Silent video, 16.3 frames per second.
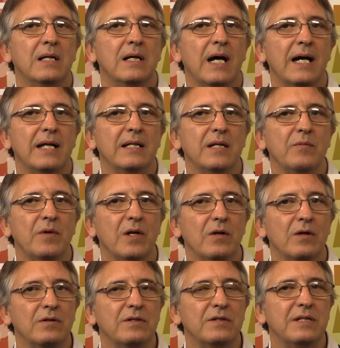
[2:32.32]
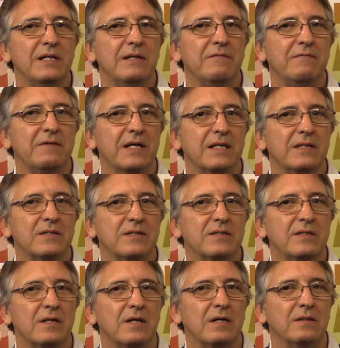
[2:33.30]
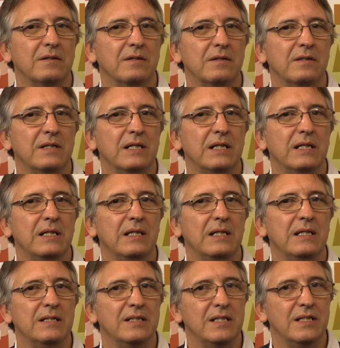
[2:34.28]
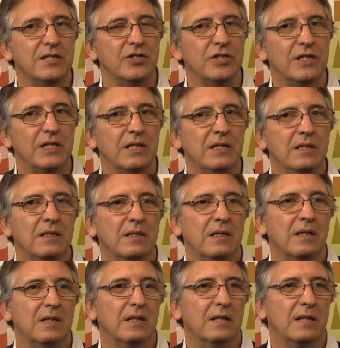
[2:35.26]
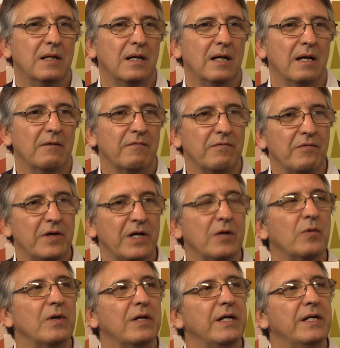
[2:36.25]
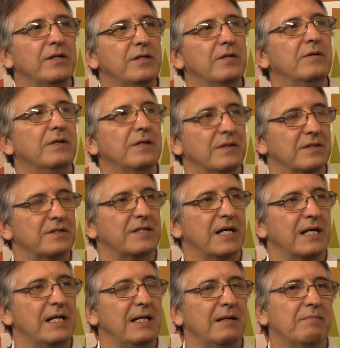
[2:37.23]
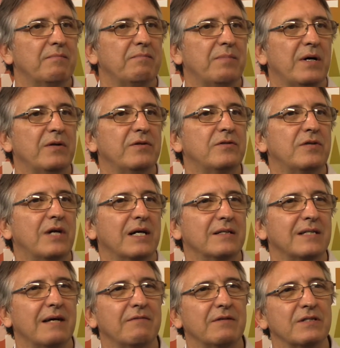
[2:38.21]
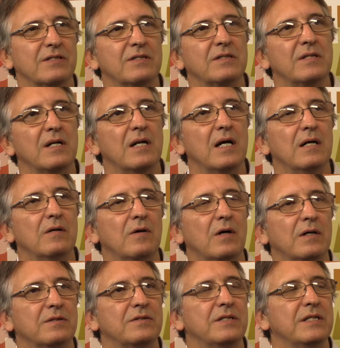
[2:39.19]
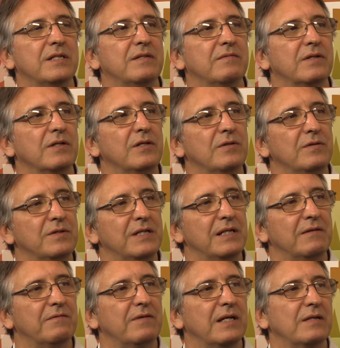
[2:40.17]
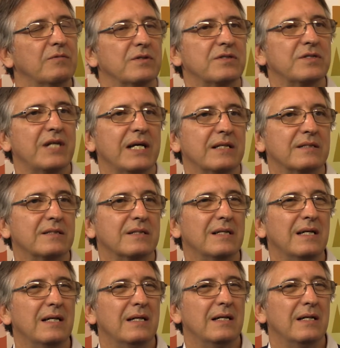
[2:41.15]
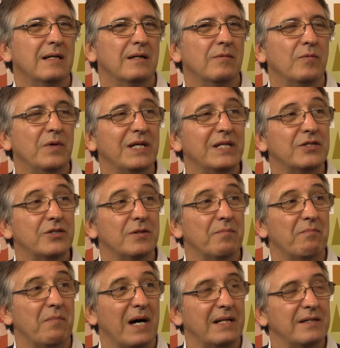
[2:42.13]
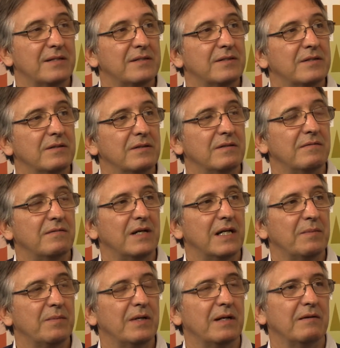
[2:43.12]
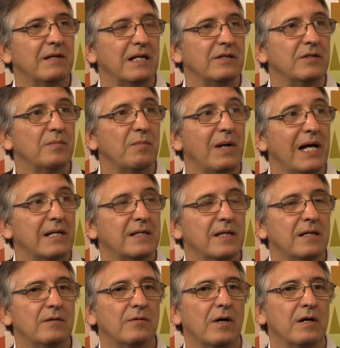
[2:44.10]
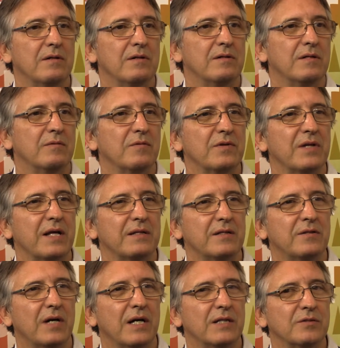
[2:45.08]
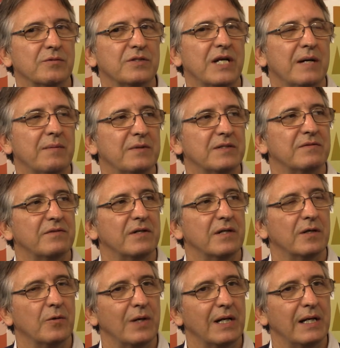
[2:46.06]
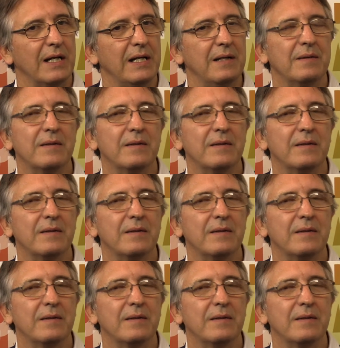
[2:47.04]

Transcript: And then we looked at the effects on the ECG frequently during the study. Both drugs have a slow onset of the QT effect, which takes weeks to months to develop and to plateau, rather than with other drugs, which happens very quickly.